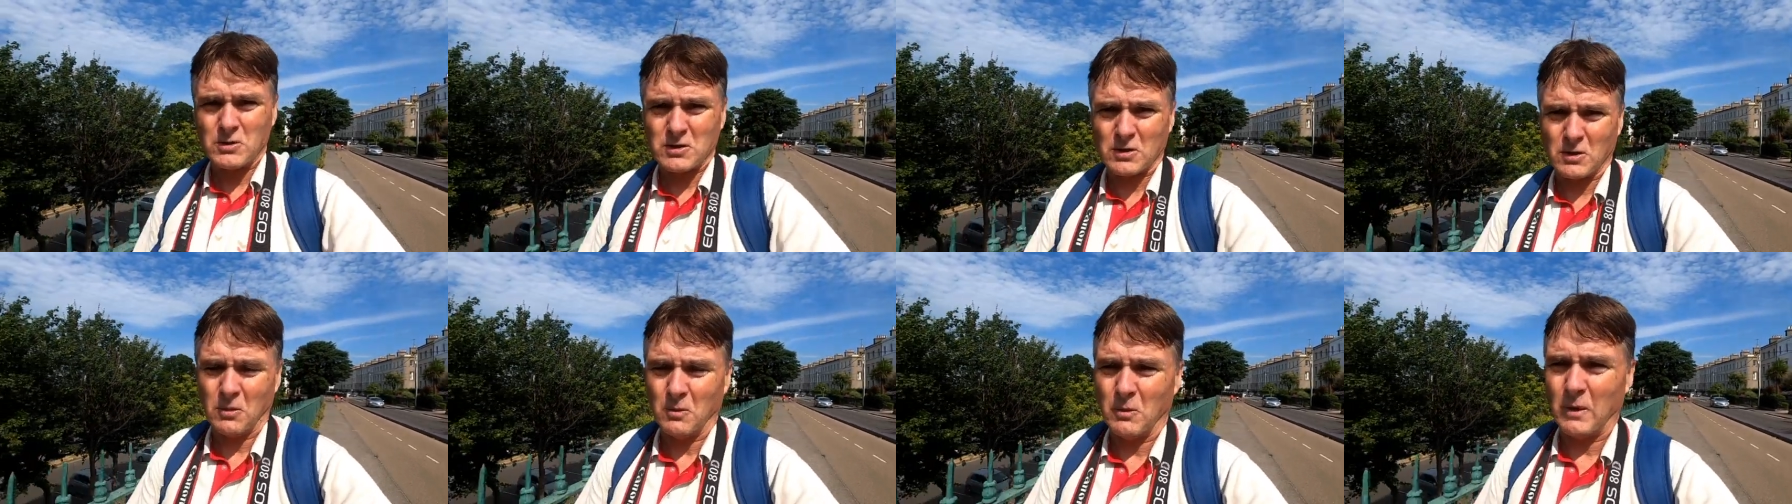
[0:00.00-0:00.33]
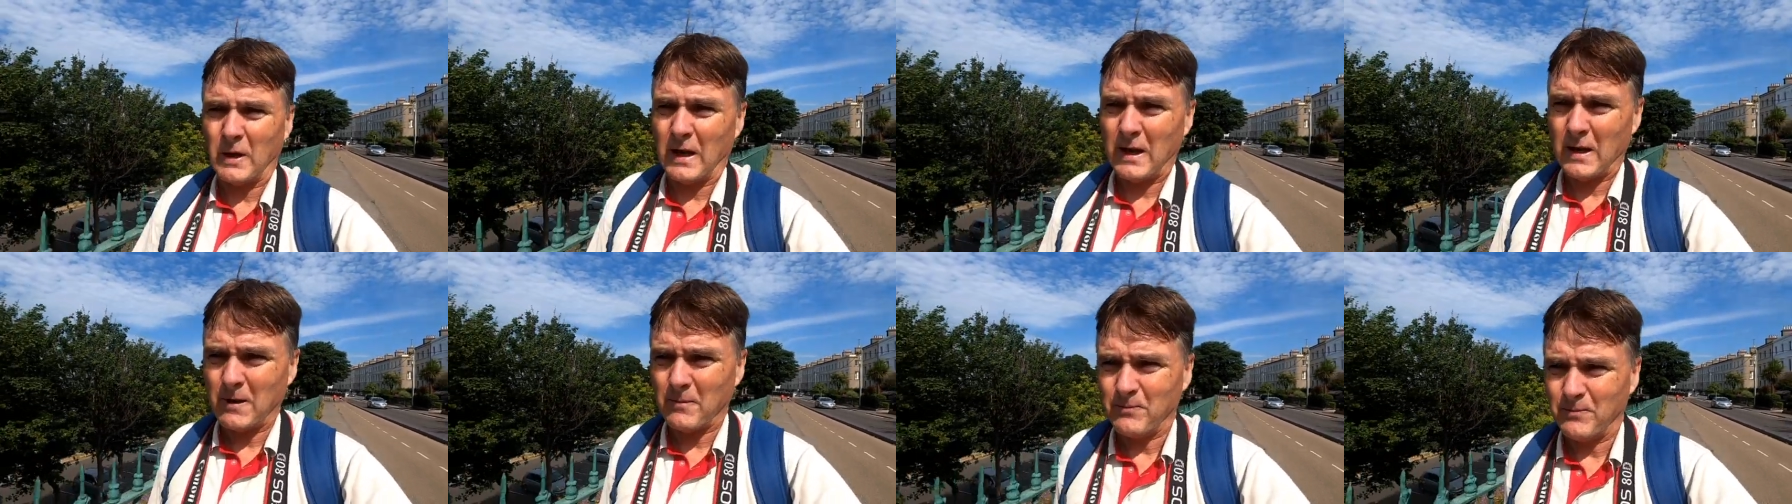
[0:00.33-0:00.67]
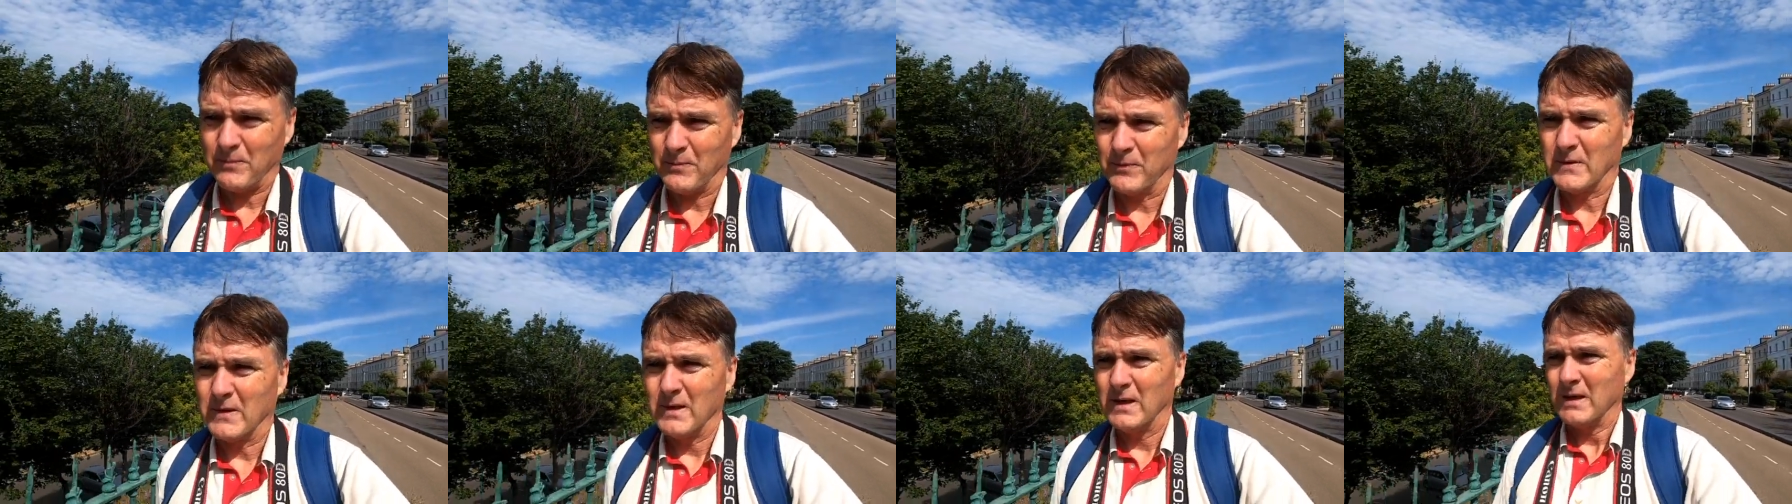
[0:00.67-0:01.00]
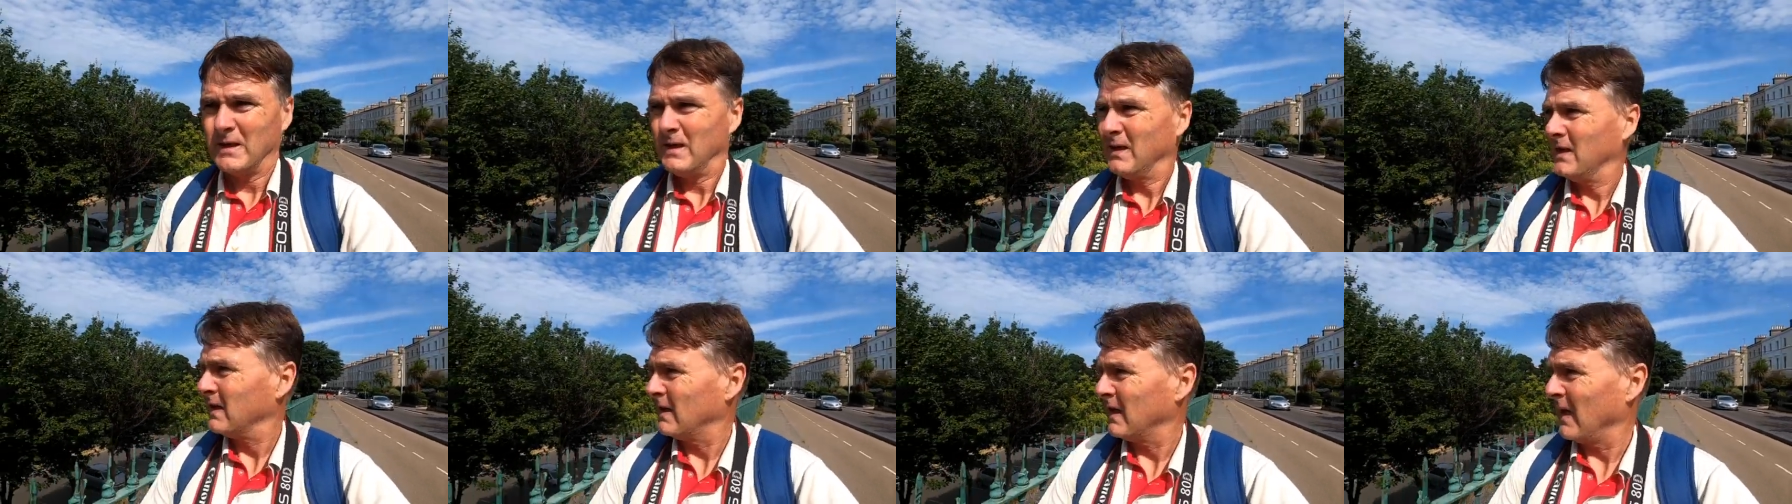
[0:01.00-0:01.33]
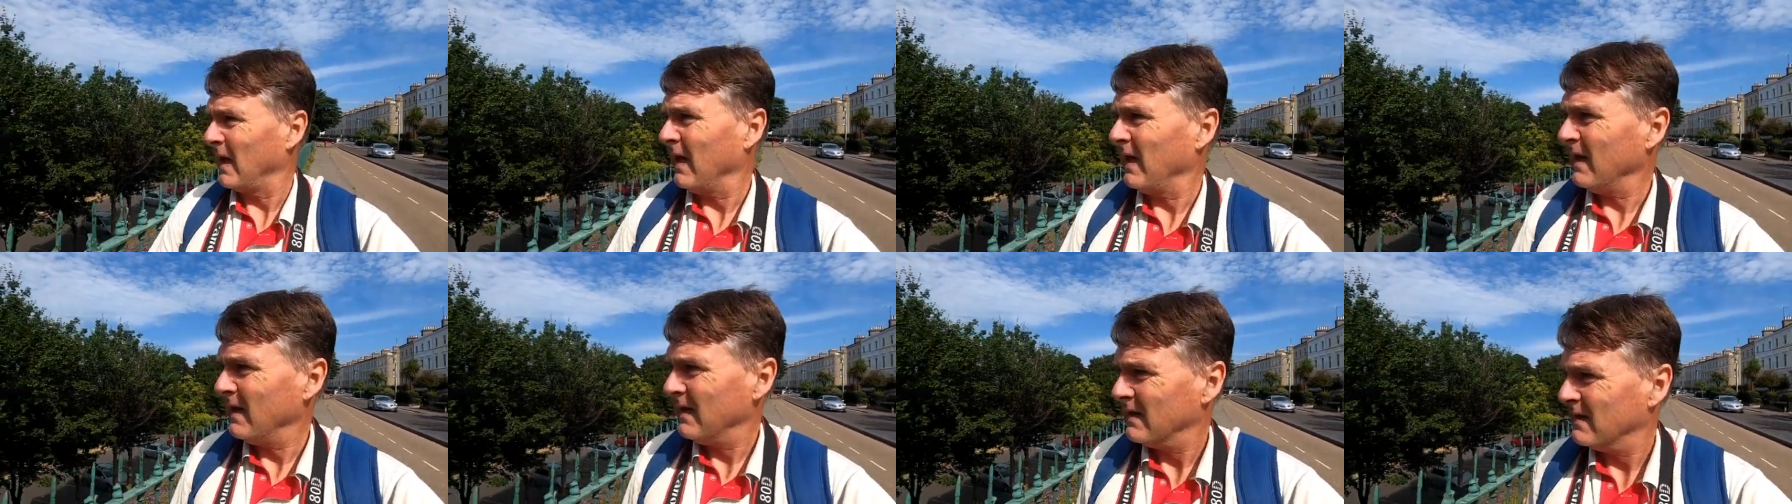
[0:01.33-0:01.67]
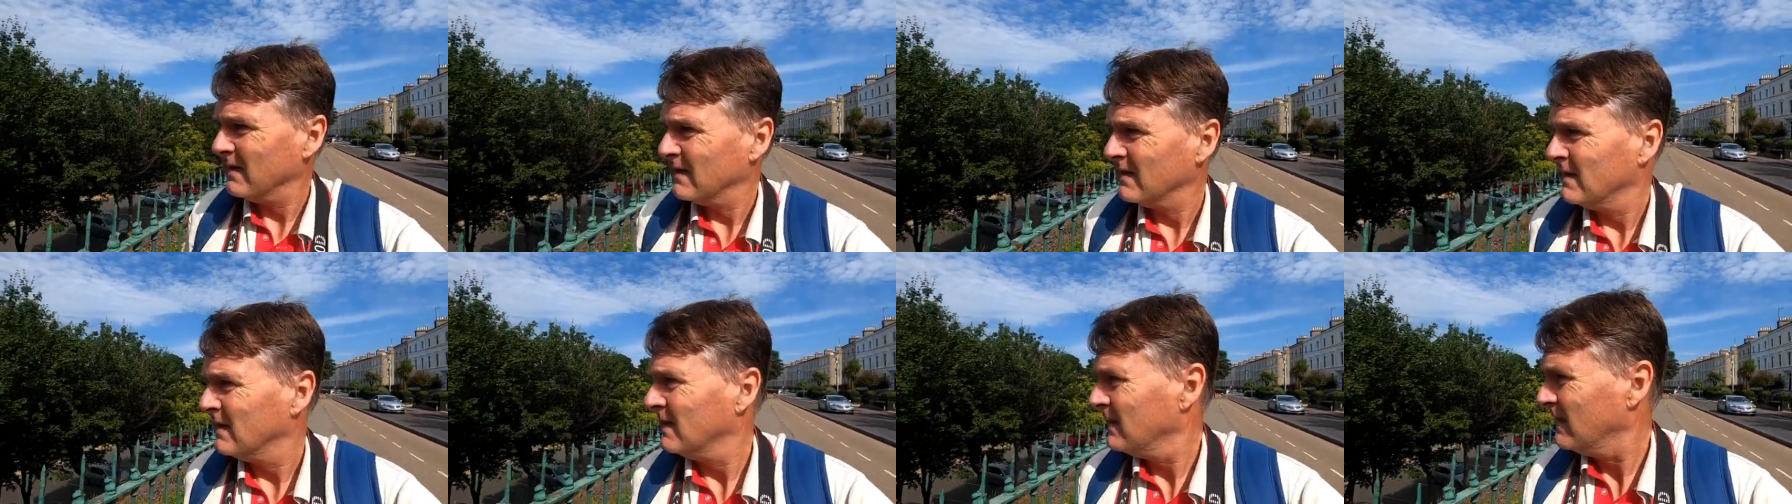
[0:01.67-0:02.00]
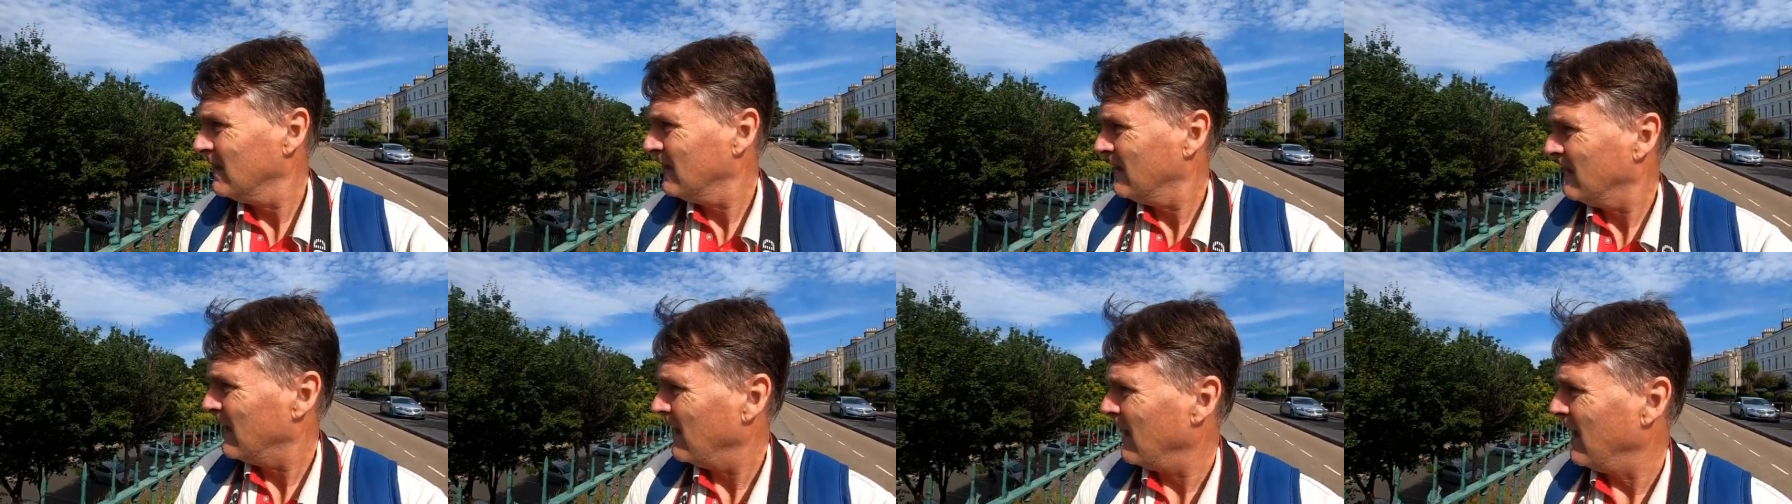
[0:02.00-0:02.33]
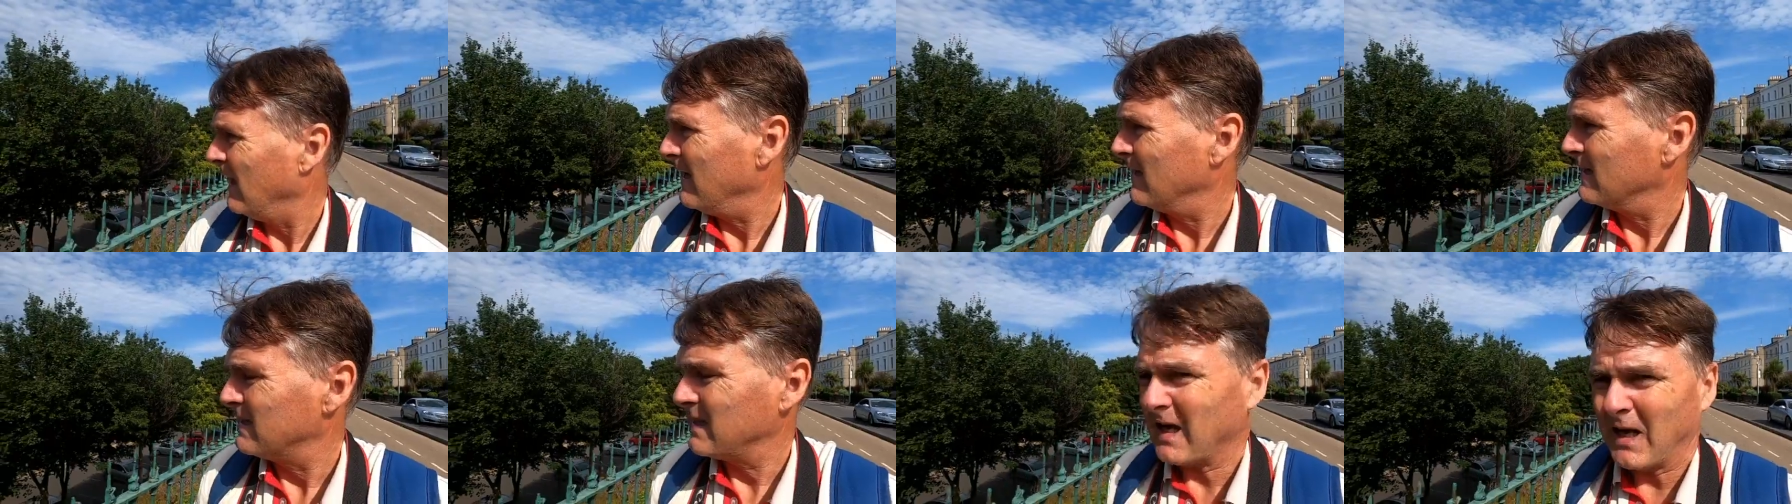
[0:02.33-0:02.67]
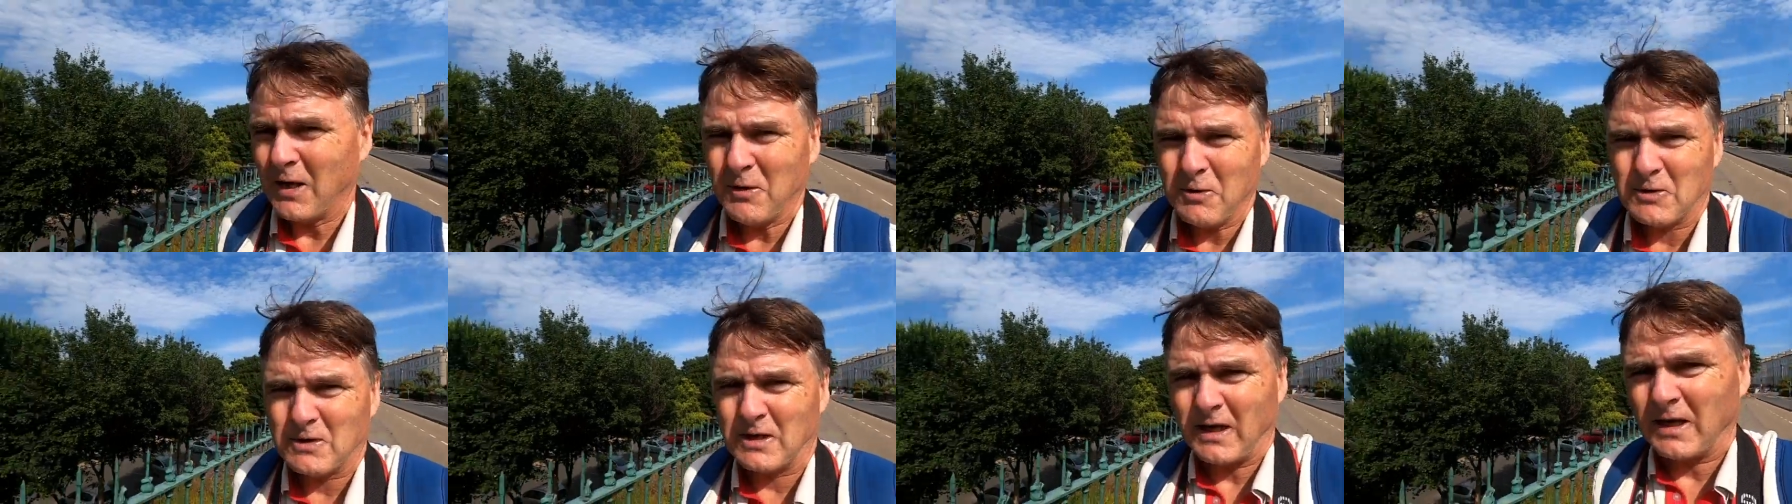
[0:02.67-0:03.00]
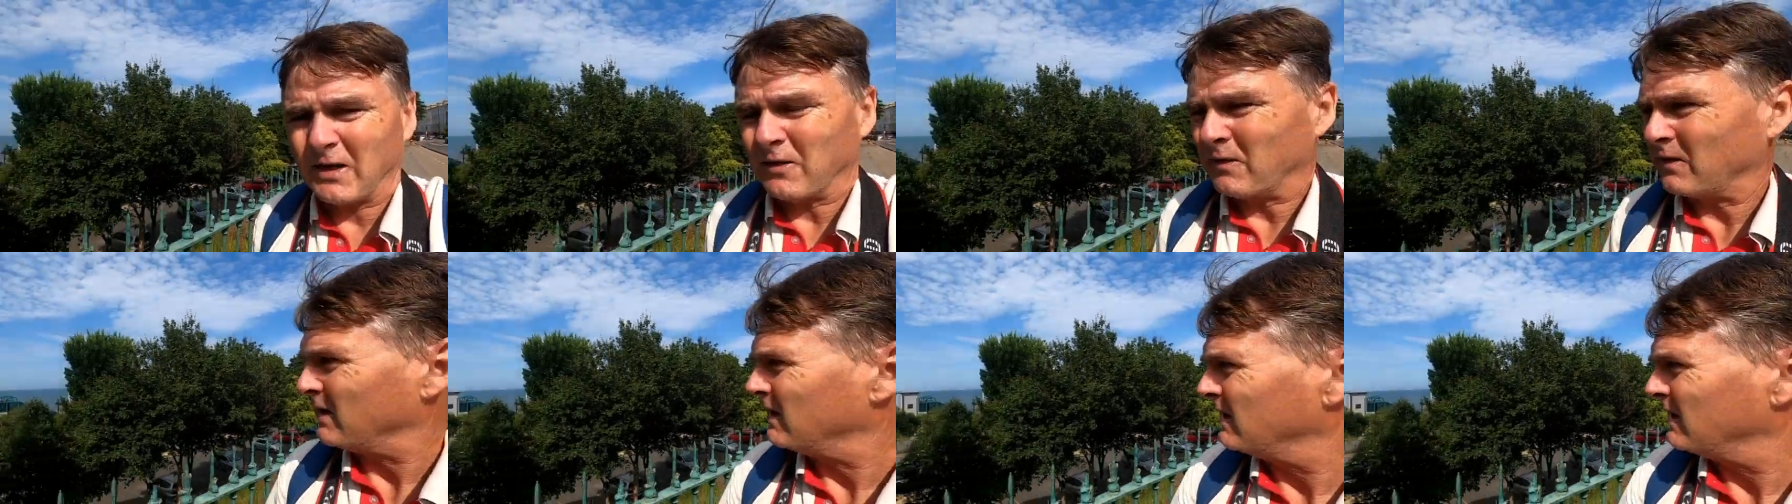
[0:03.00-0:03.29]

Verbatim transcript: So, um, yeah. And out there